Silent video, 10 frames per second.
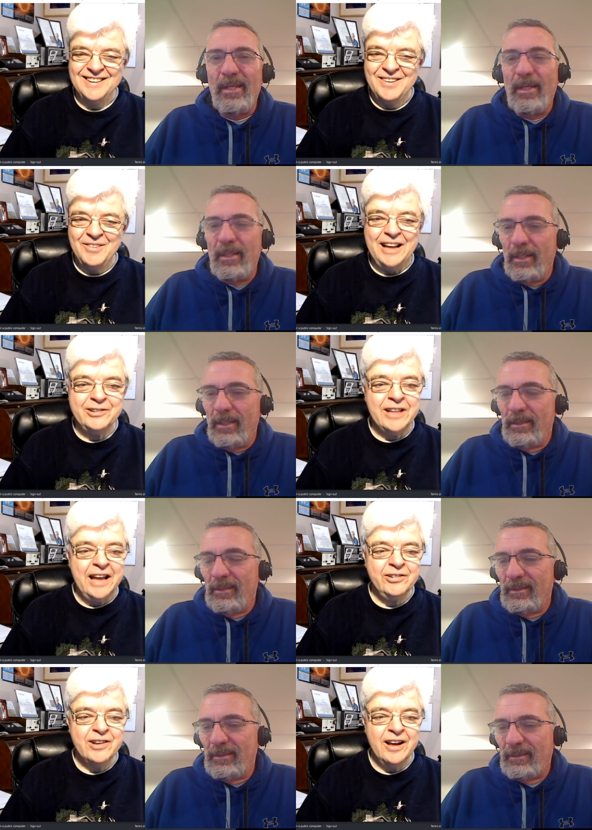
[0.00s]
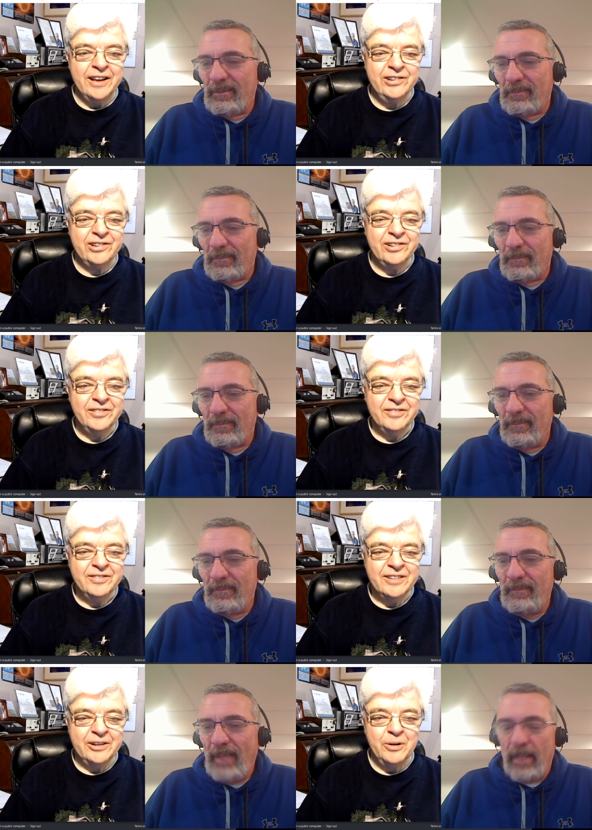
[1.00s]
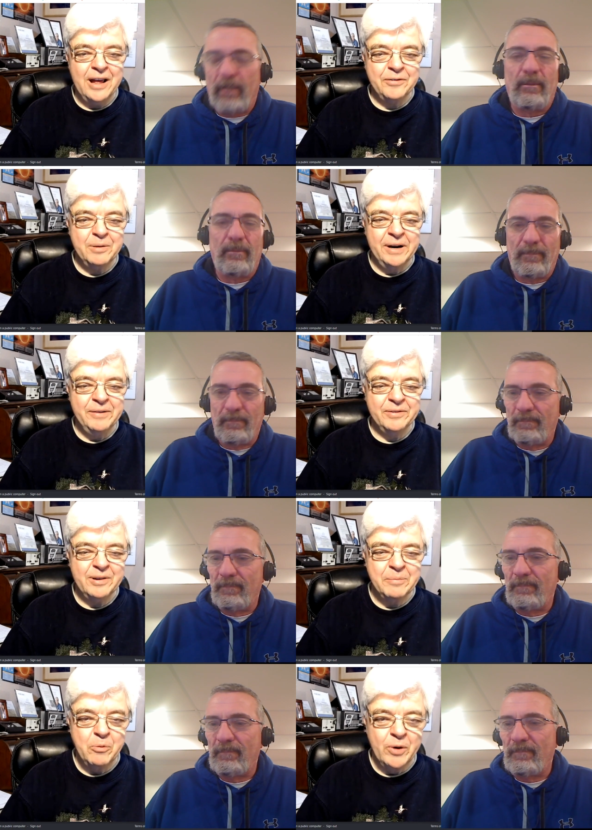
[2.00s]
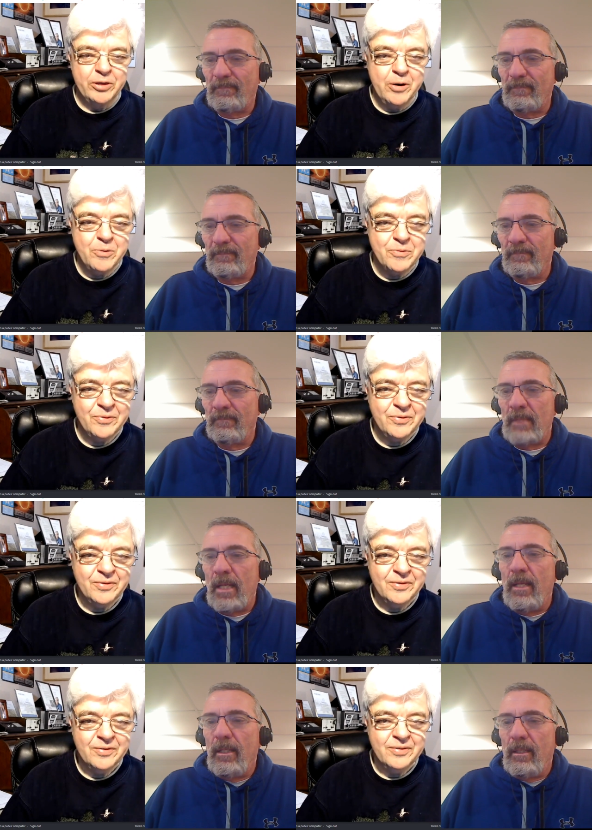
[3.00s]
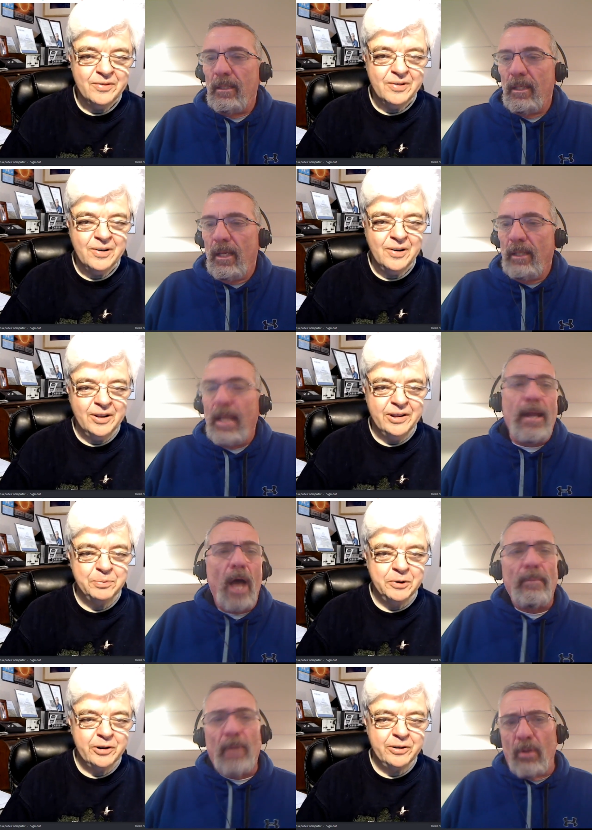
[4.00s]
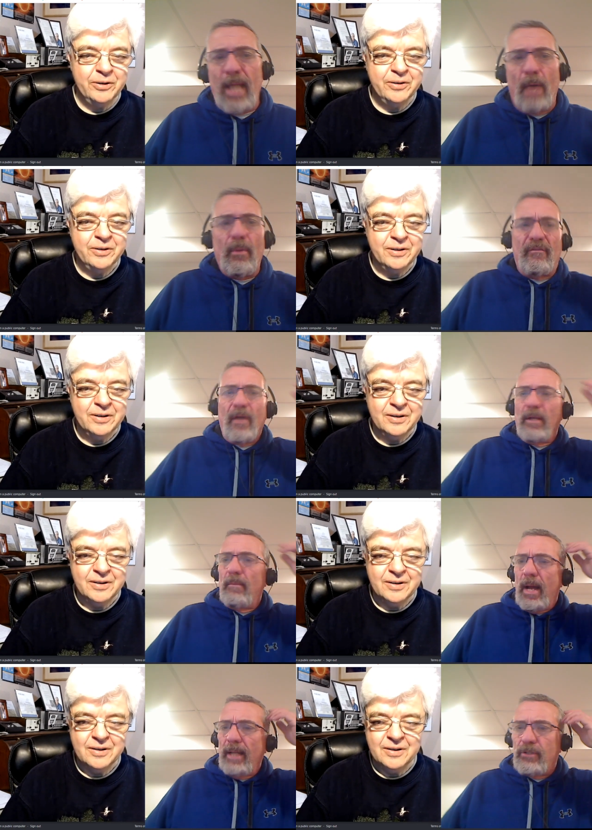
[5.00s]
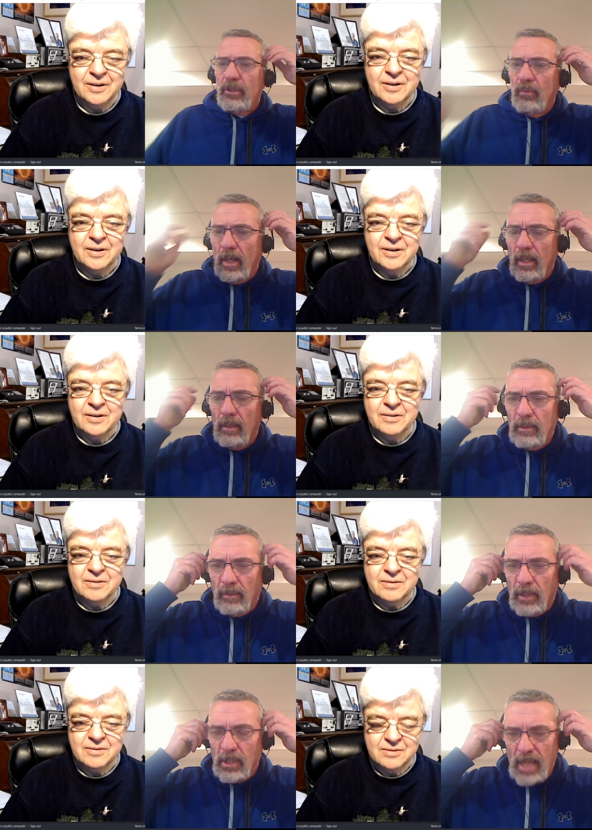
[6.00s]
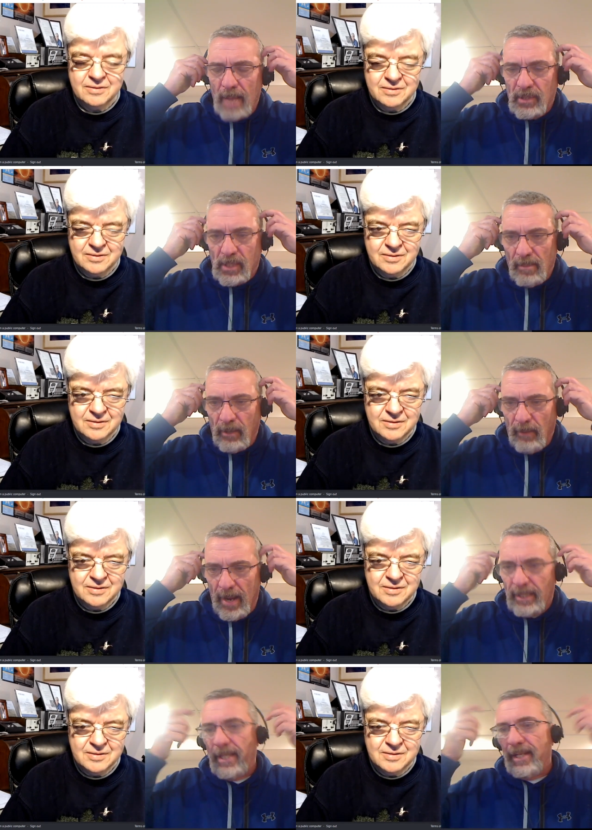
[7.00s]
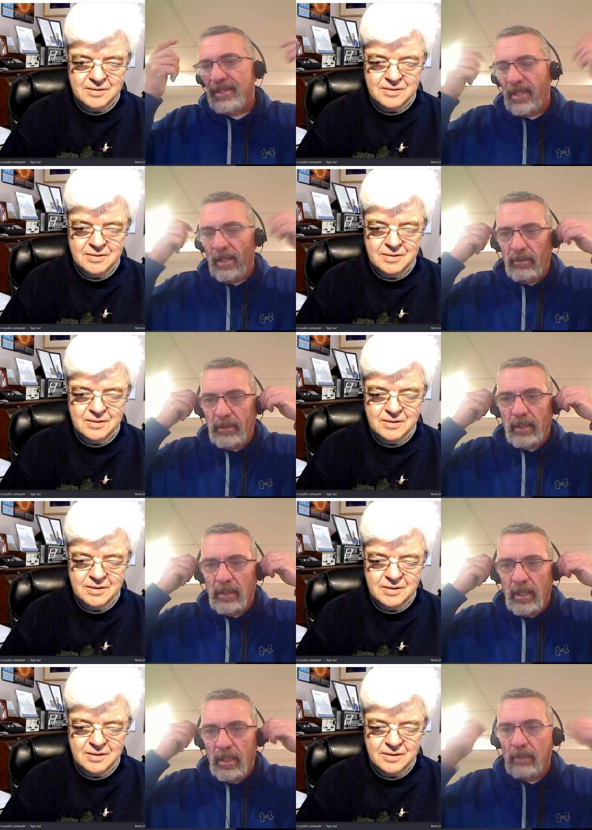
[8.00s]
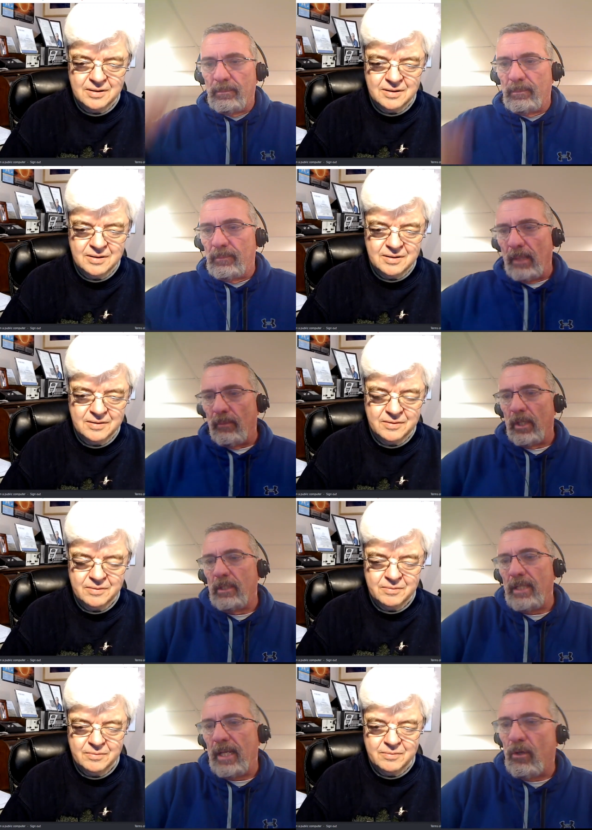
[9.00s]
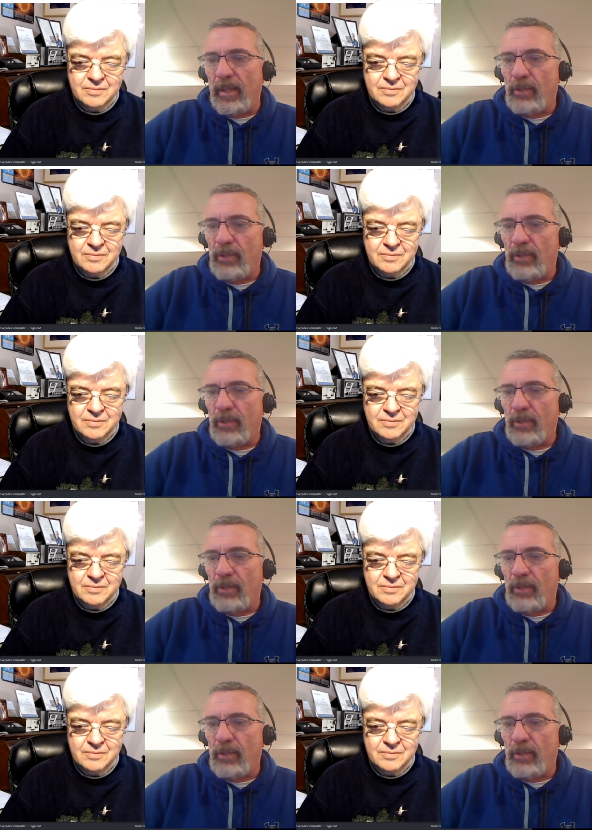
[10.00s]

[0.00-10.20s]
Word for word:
Speaker 1: Well, that's that's nice. That yeah. you have somebody somebody with you.
Speaker 2: Yeah, no, I'm going down with a friend of mine to. Uh, I'm going to stop and see my grandkids, and then then uh, then we're going to take a quick